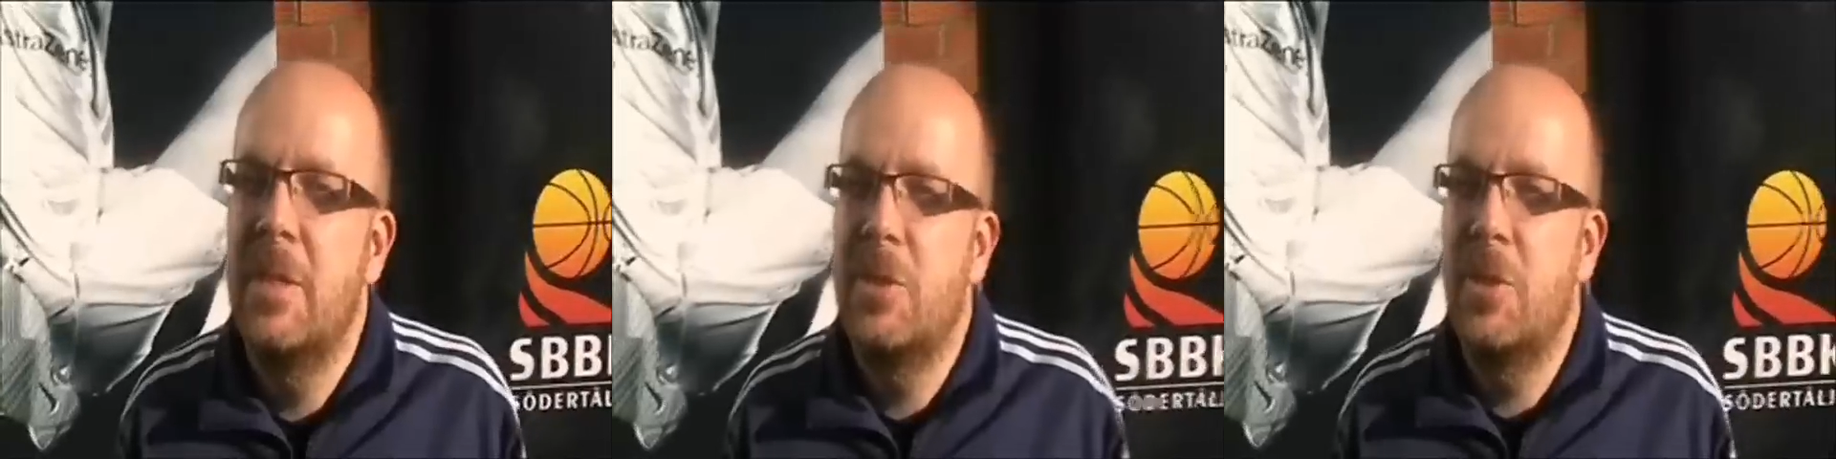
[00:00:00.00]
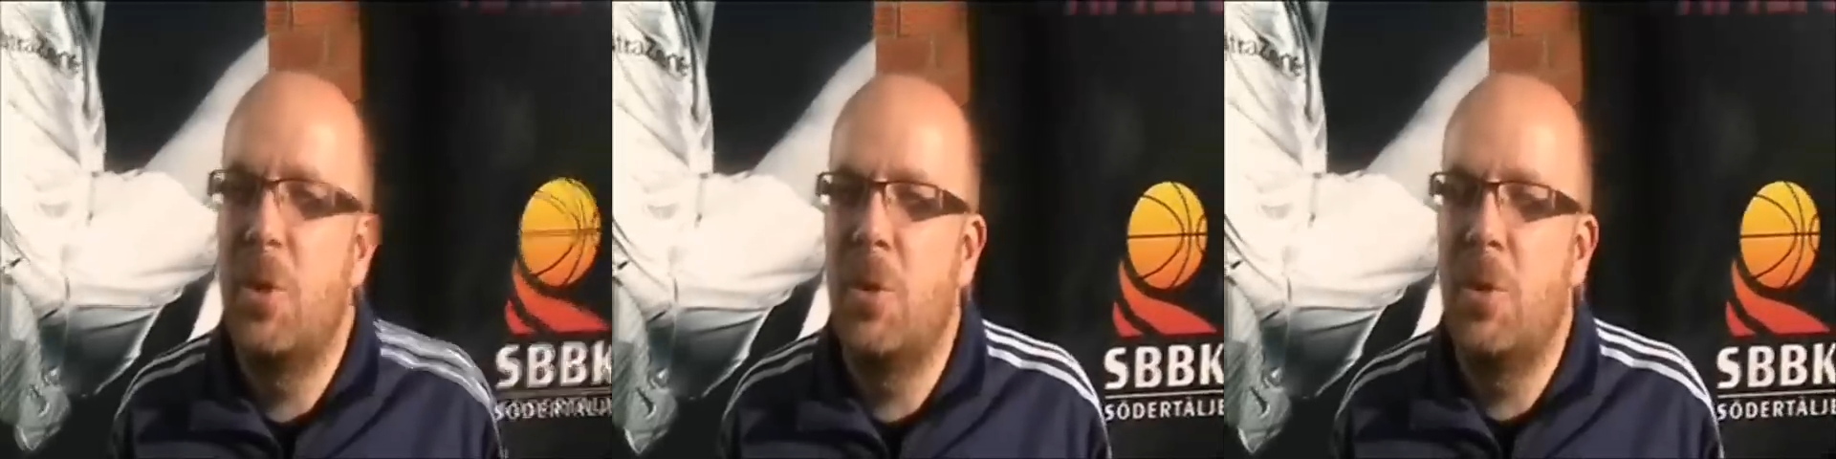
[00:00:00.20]

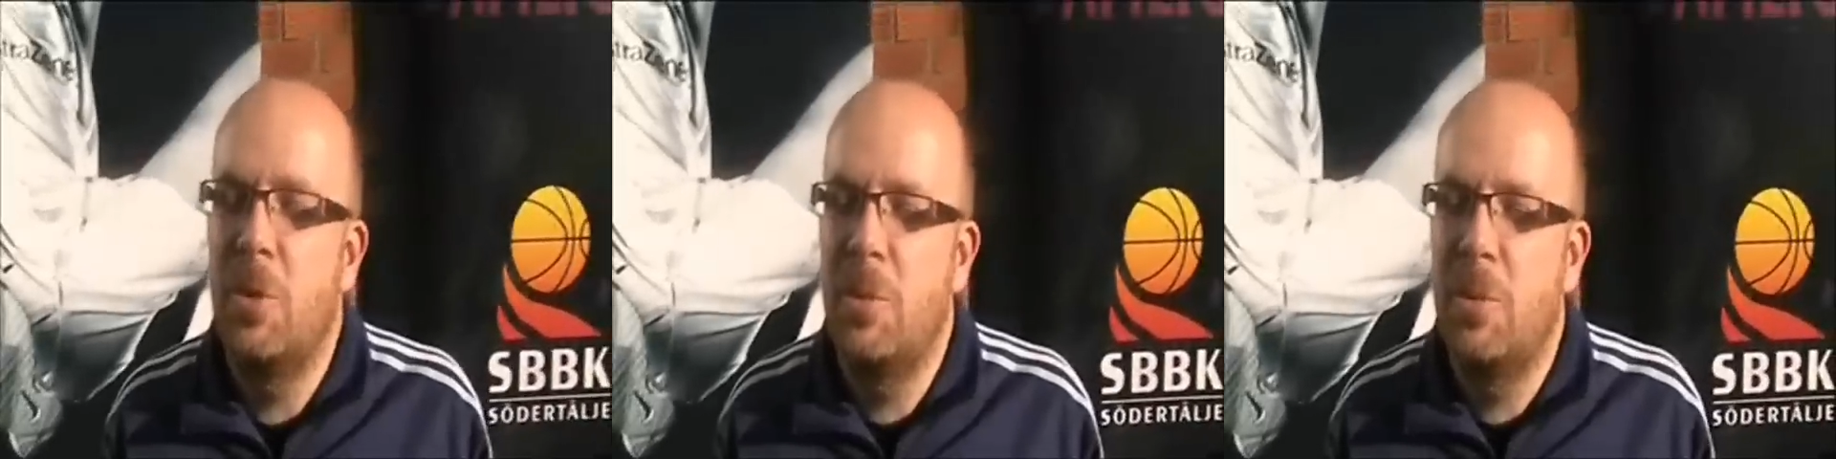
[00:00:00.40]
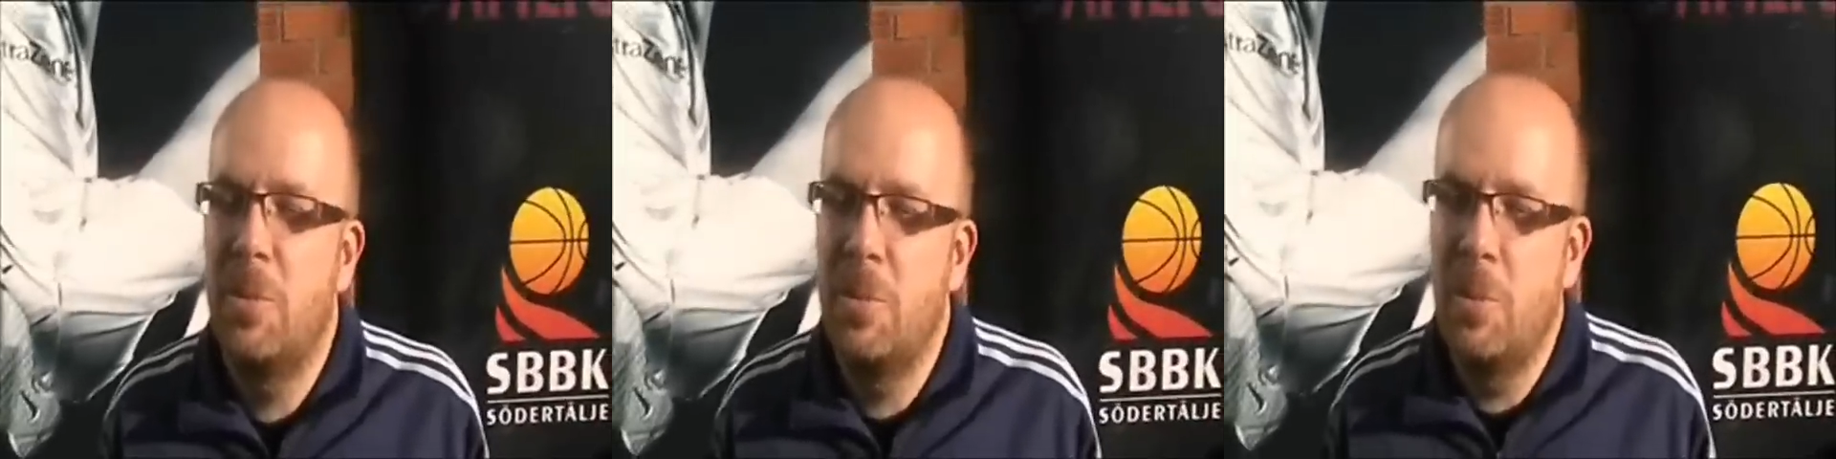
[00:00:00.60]
So,
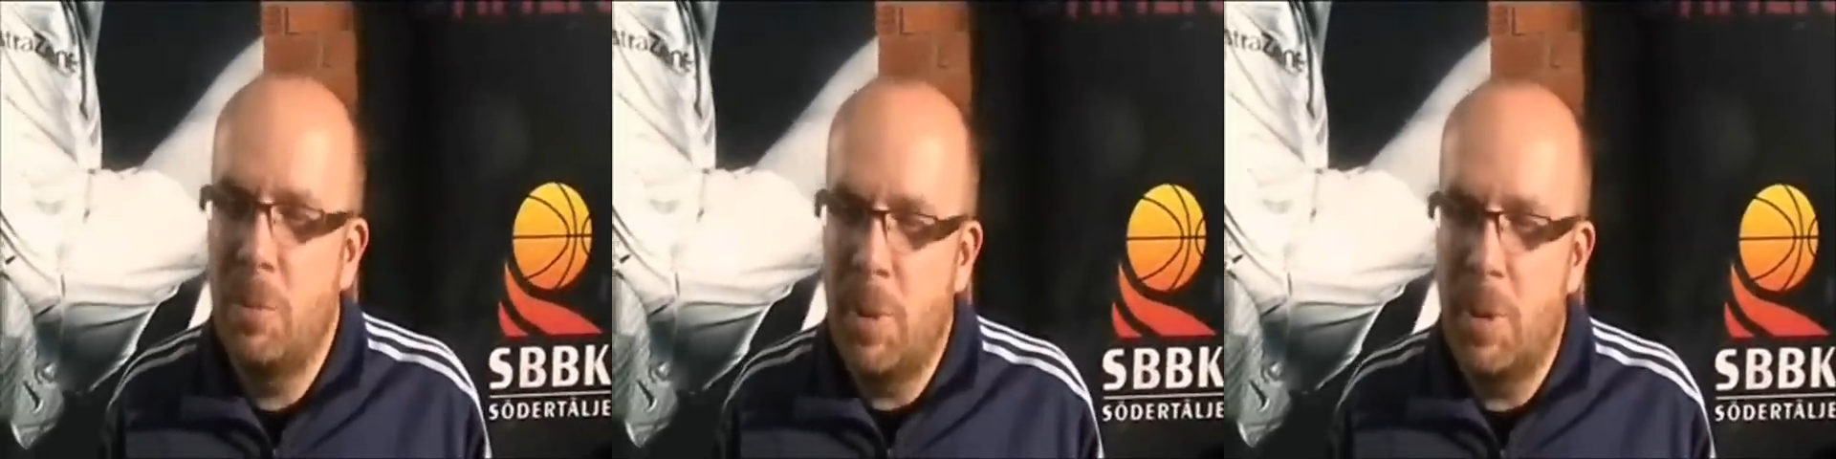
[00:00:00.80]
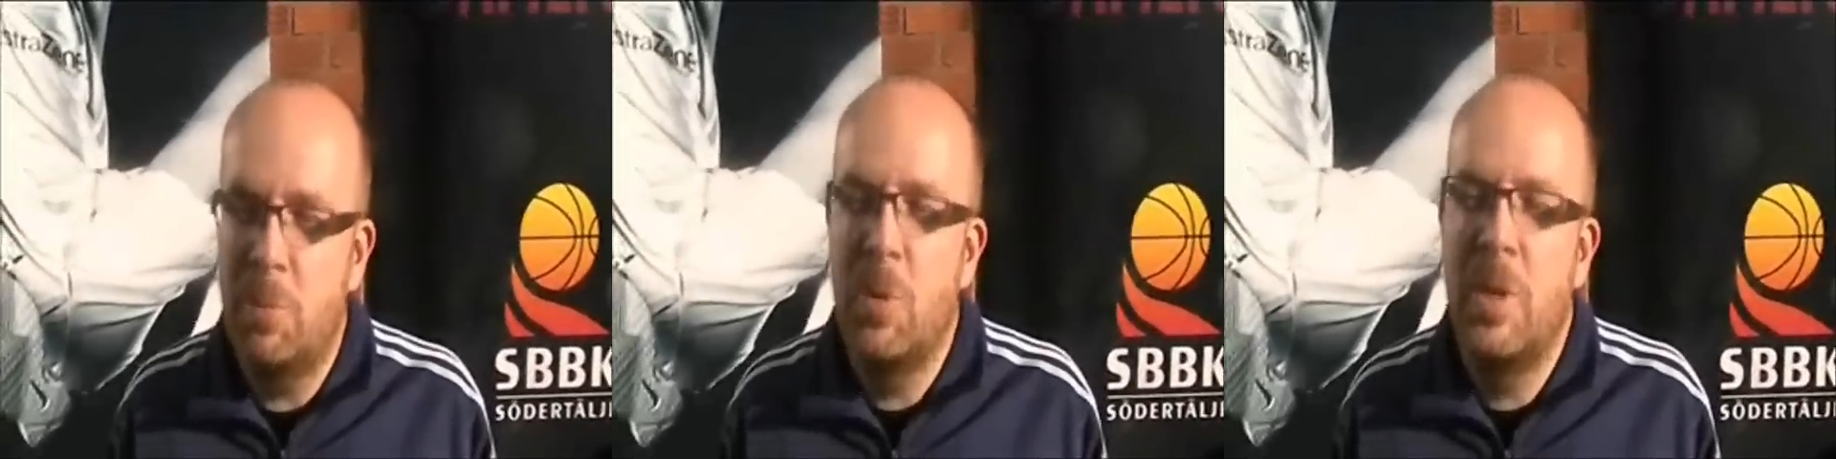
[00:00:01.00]
but